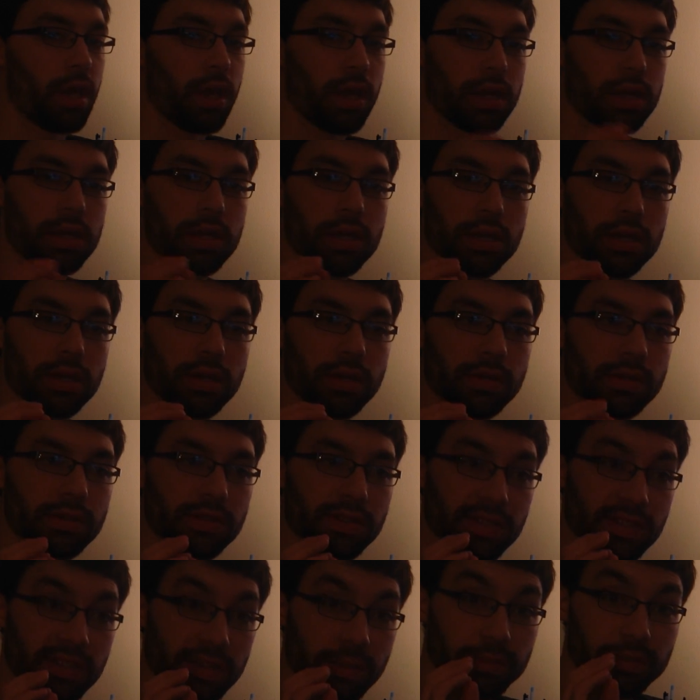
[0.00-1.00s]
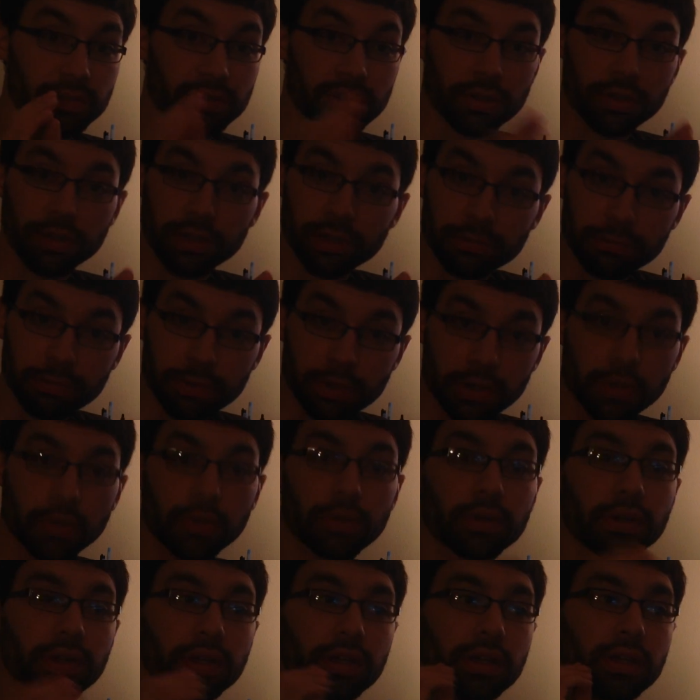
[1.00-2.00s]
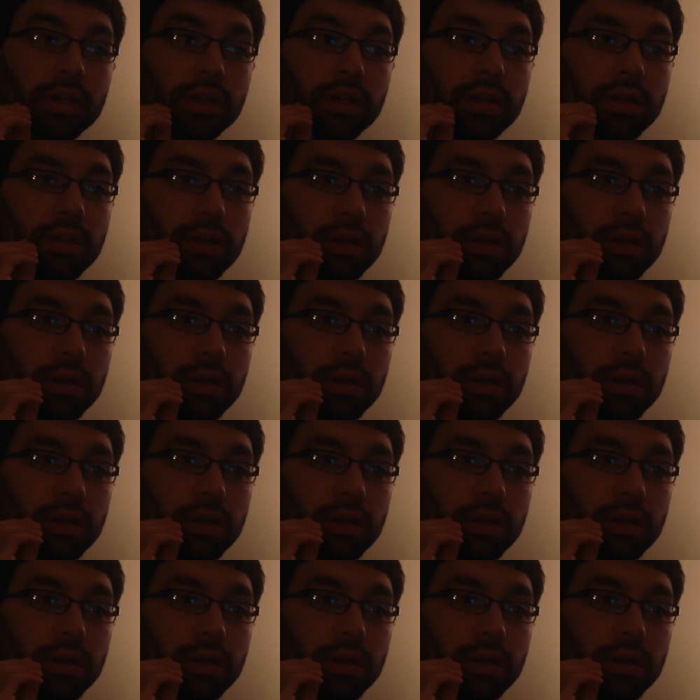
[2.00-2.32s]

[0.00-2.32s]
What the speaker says: And since I'm starting a recording,